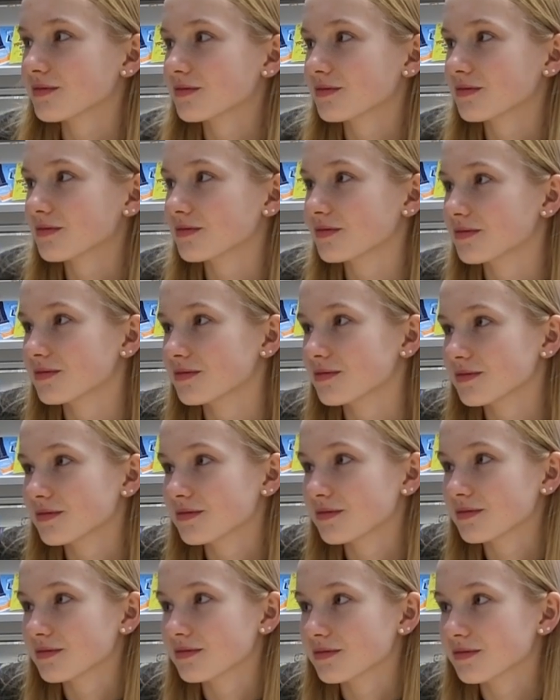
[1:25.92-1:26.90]

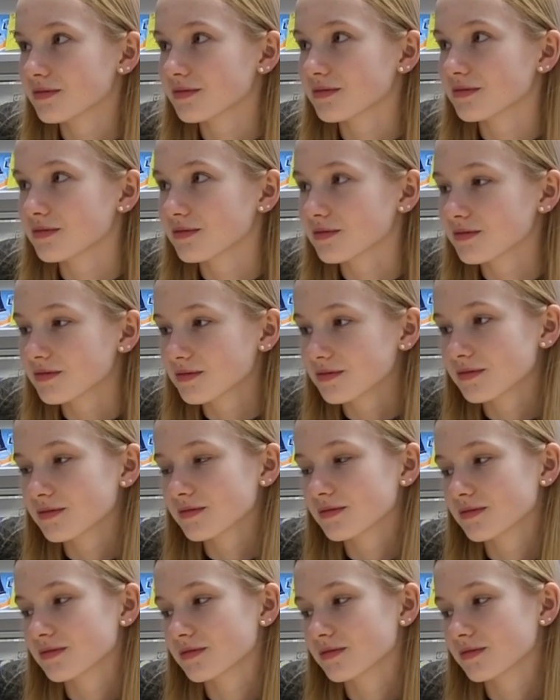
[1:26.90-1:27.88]

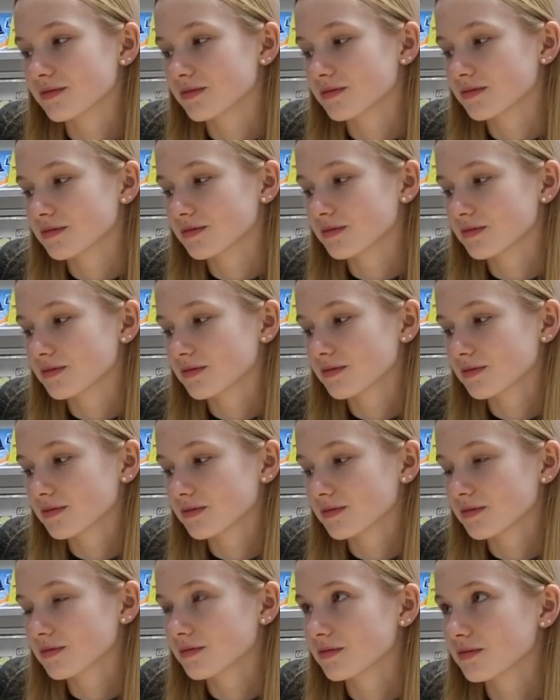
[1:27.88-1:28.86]

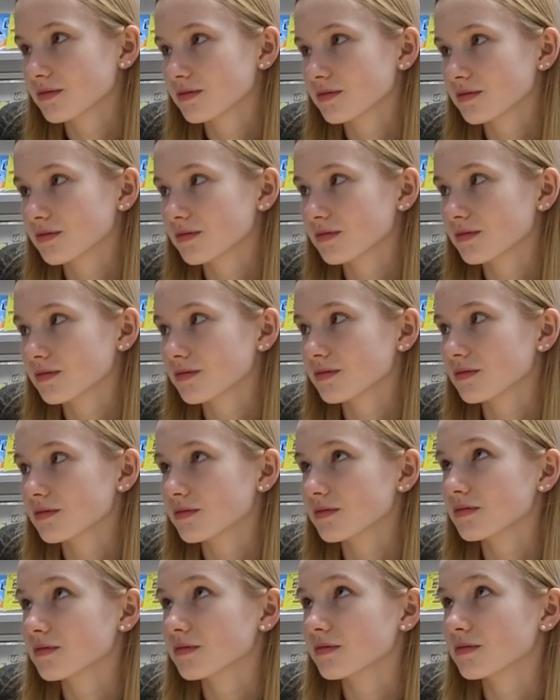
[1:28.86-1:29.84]

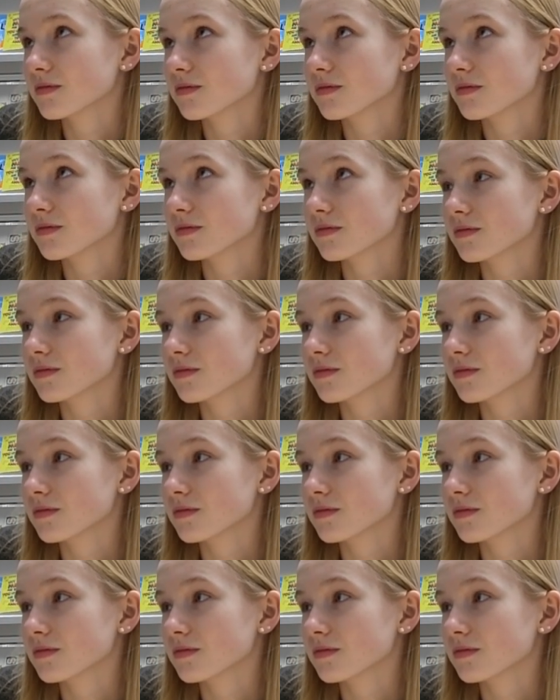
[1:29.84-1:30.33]
No words are spoken by the person on screen.